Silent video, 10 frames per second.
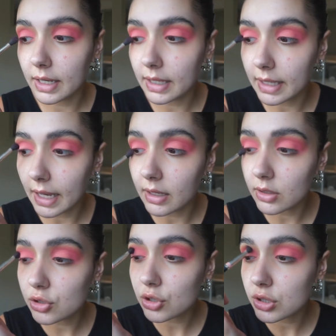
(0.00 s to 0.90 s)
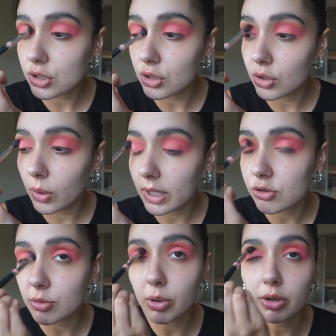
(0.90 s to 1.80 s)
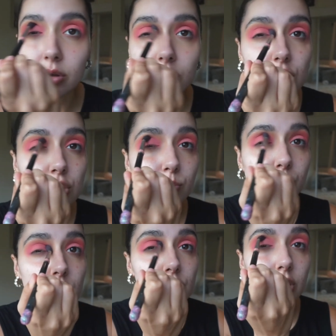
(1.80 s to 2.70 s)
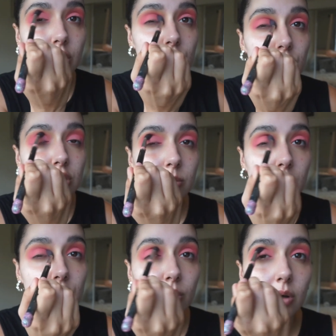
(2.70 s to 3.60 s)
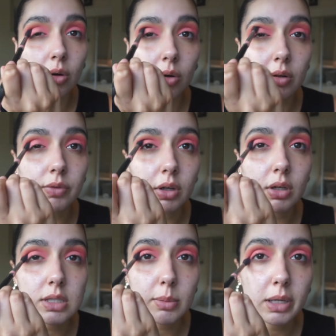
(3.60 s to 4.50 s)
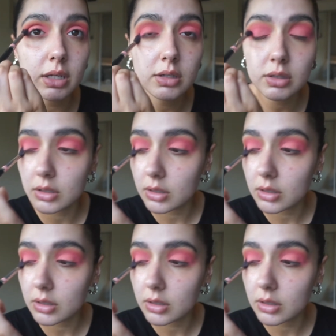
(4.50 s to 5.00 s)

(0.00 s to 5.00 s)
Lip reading: and again just no extra product, just brush it in just to make sure all of the colours are blended.